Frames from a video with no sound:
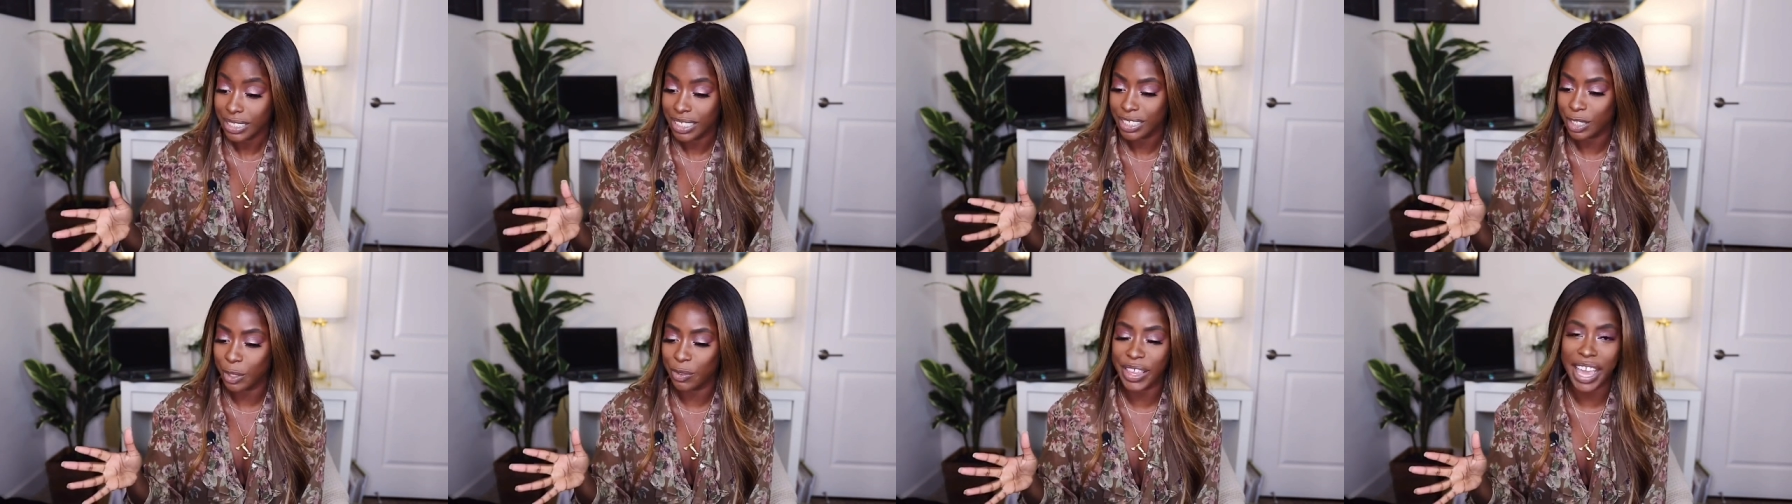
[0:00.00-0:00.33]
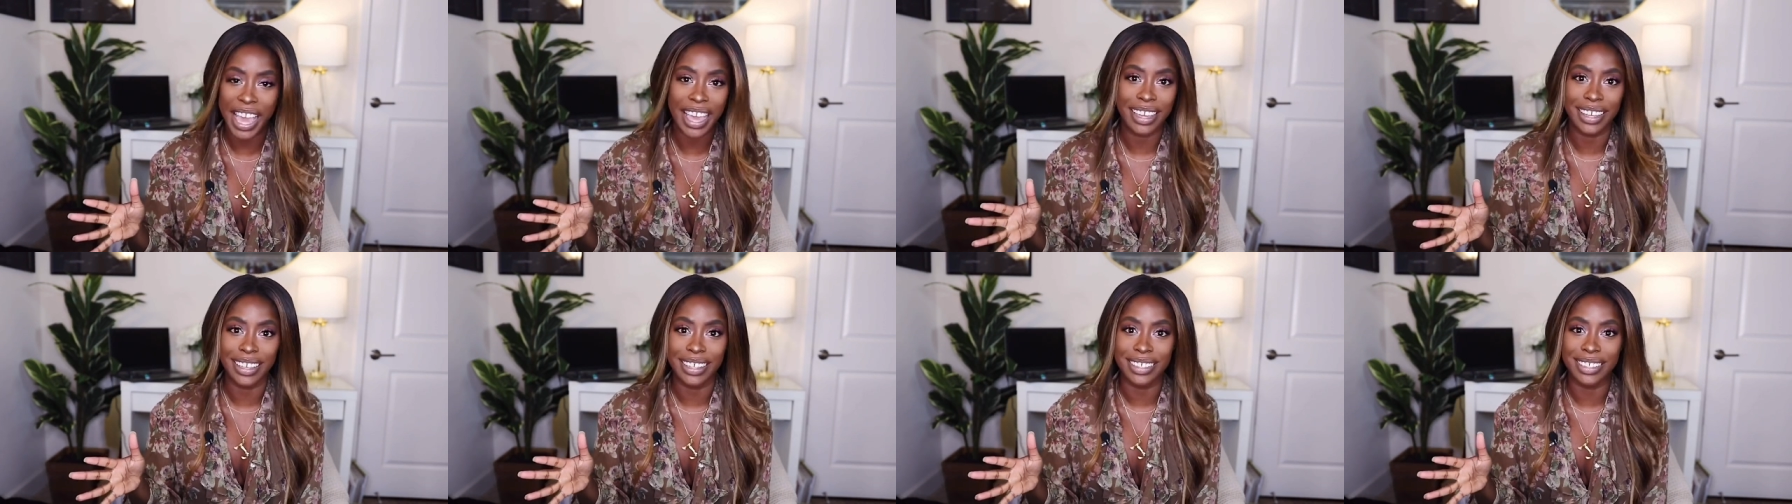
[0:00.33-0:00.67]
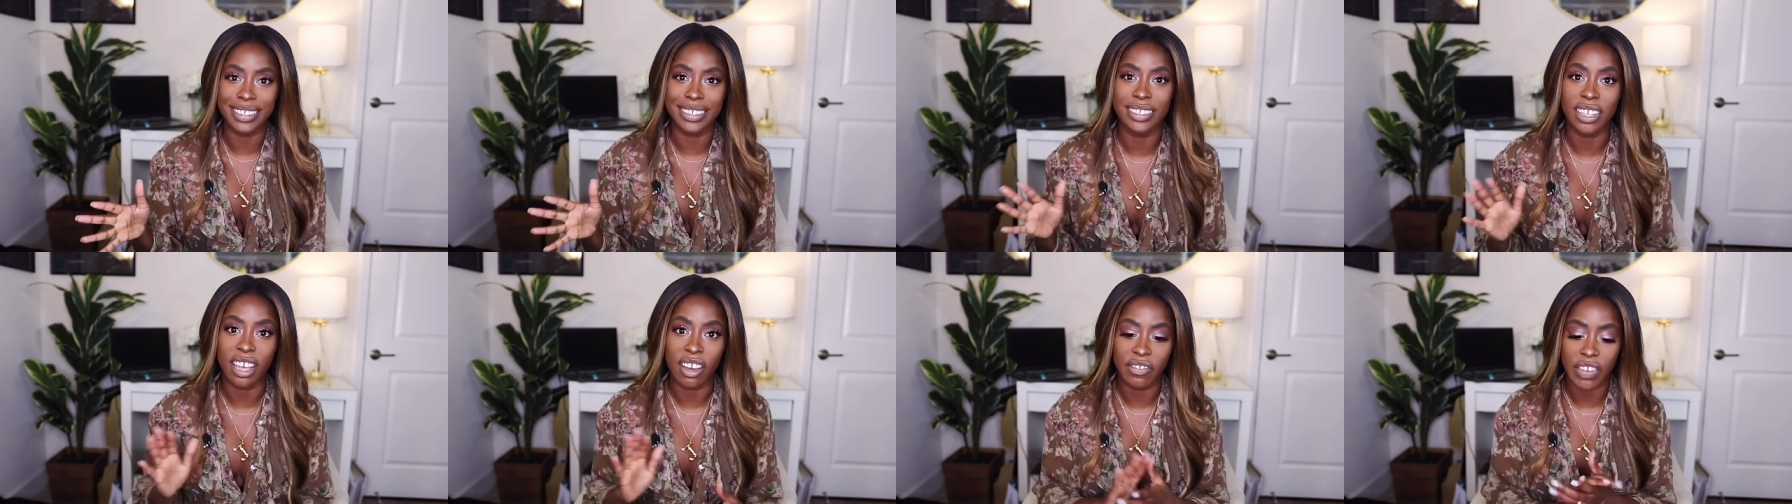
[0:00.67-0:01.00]
So that
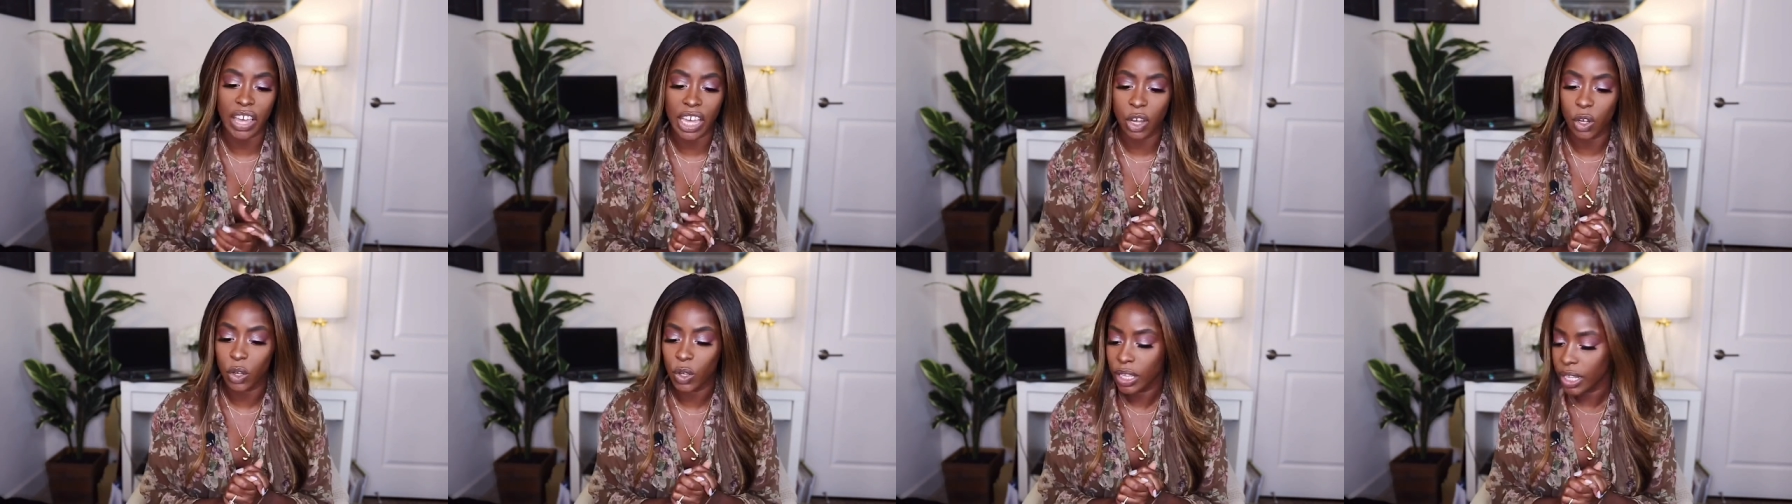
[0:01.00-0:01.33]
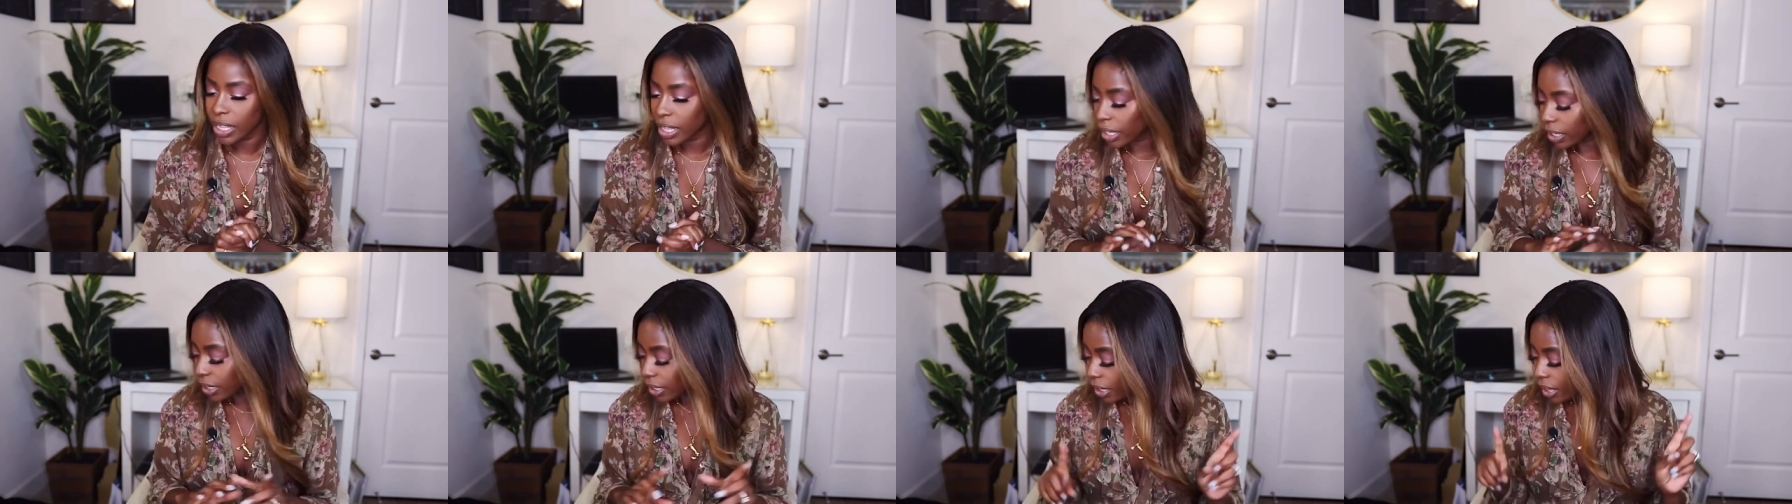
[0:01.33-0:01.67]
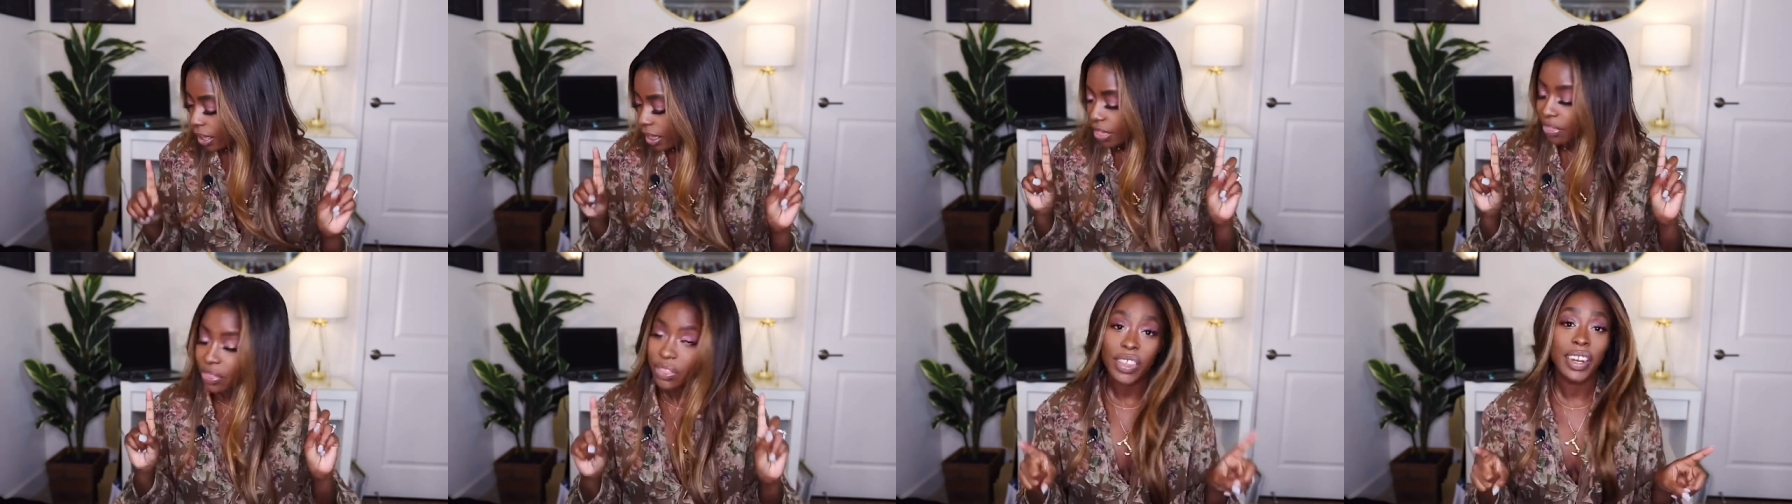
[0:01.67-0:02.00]
is a fail.
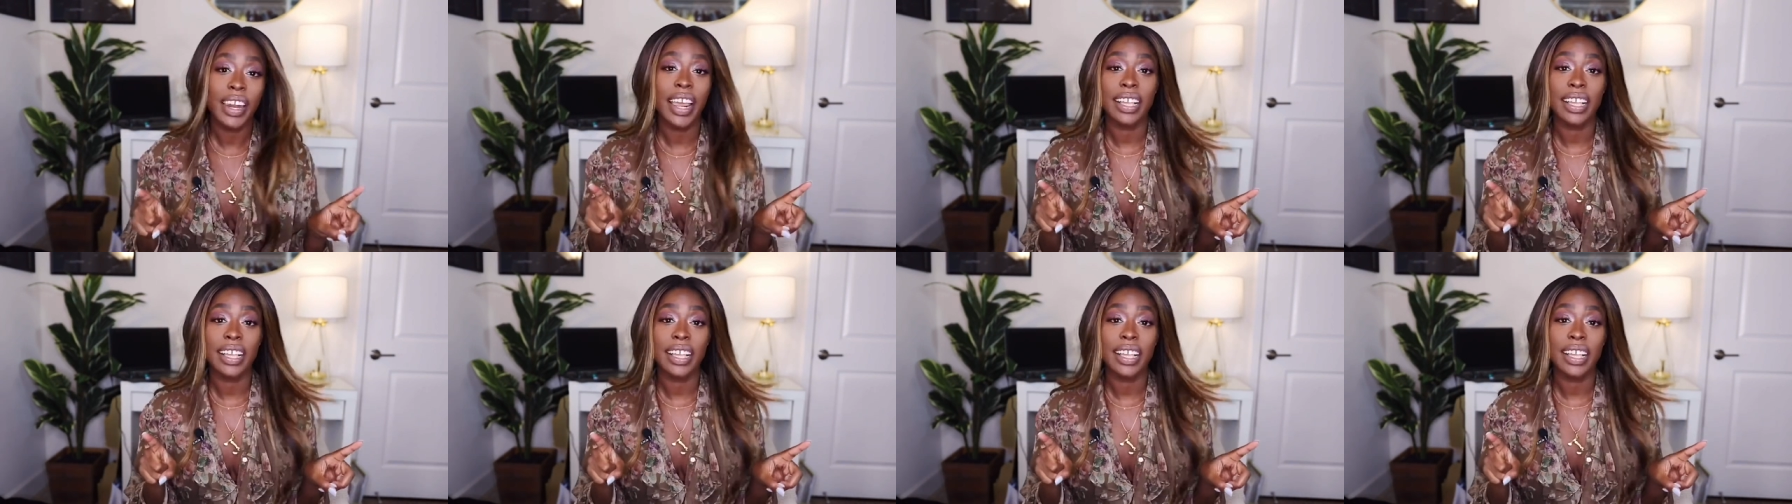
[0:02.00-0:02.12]
The